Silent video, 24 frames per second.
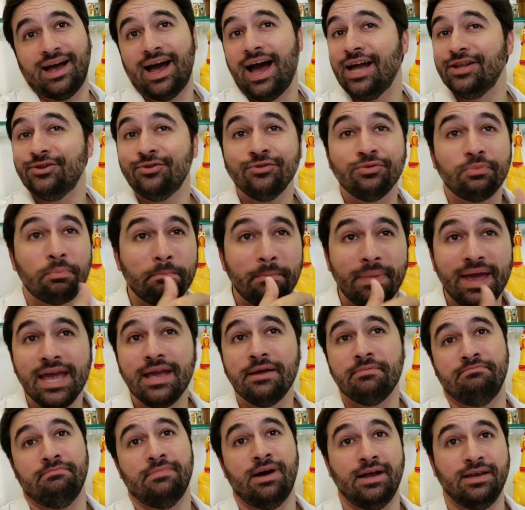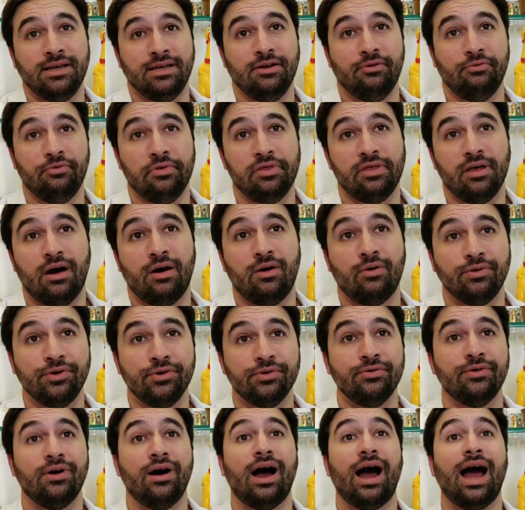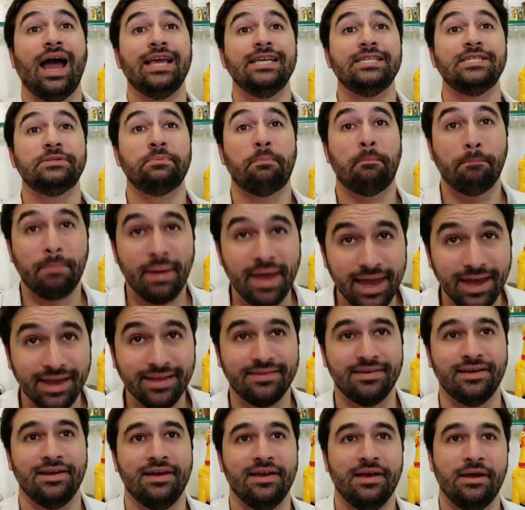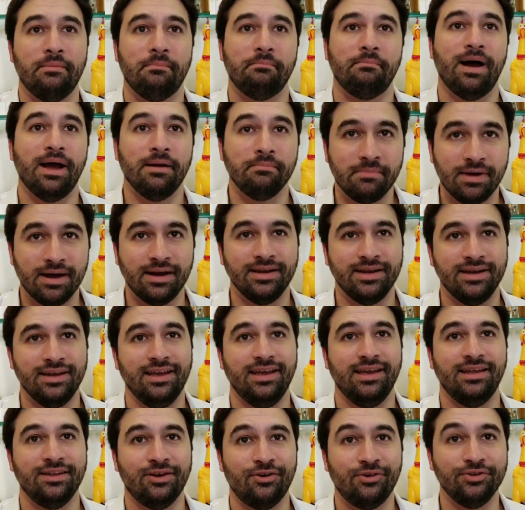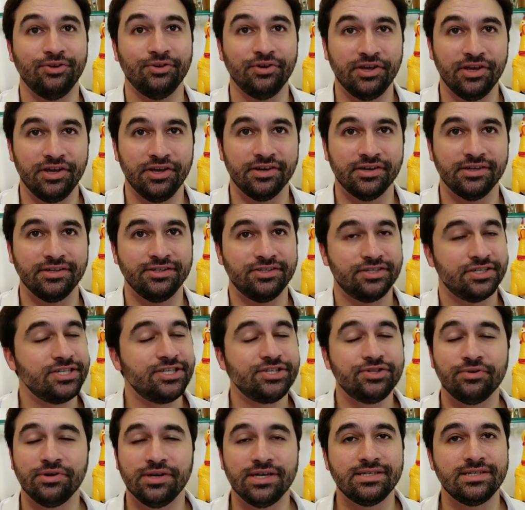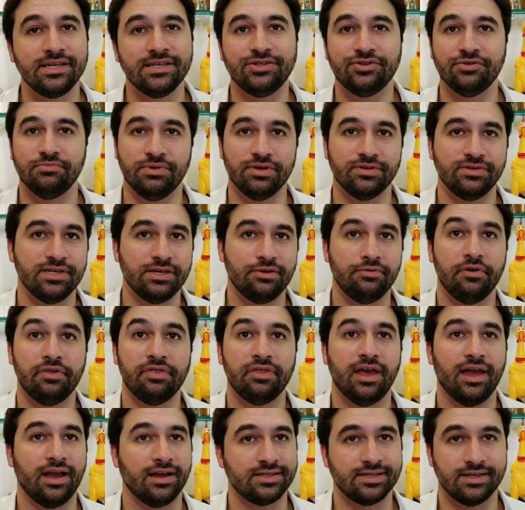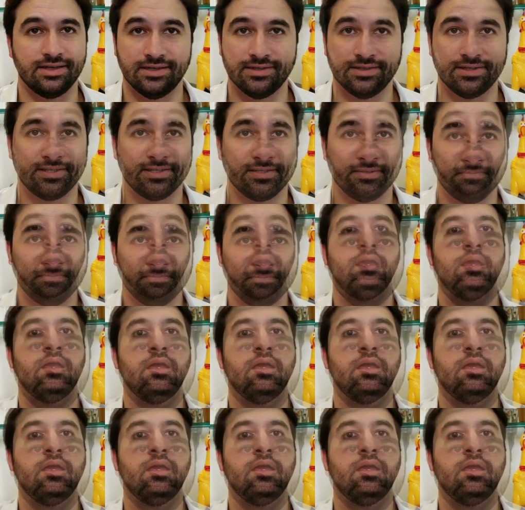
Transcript: I don't make money with audio, I spend my money in audio gear just to listen to music with excellence.